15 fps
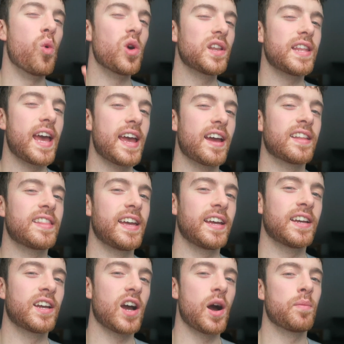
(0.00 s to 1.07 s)
One day I
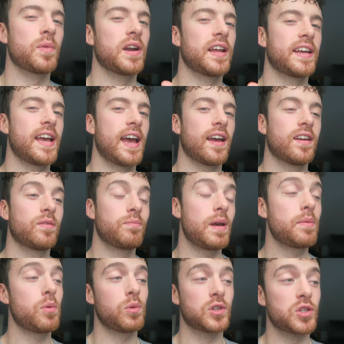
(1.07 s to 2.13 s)
think I'm gonna get,
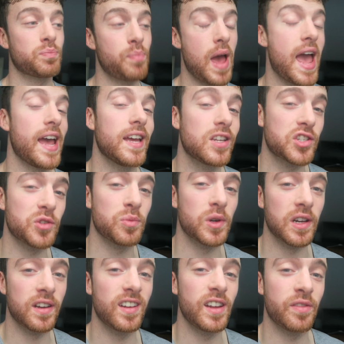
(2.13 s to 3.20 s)
maybe we'll just pay
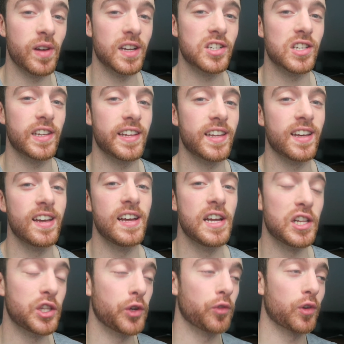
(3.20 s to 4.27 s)
someone eventually
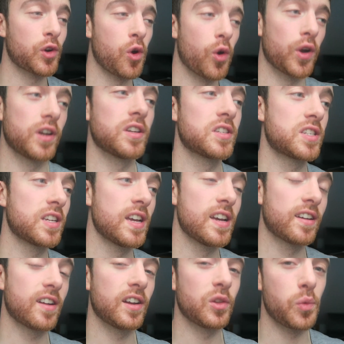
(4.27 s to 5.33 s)
to record us,
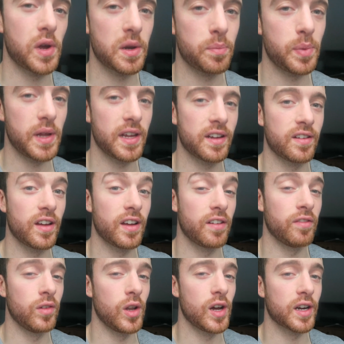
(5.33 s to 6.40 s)
kind of the way the big
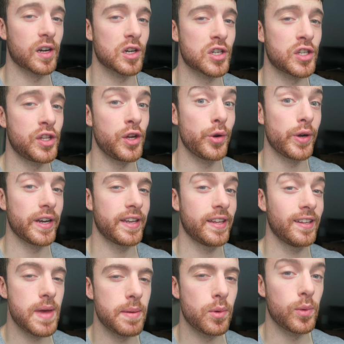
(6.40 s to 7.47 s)
vloggers do it.
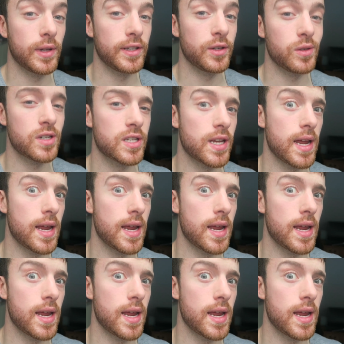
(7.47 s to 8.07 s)
Maybe we'll do the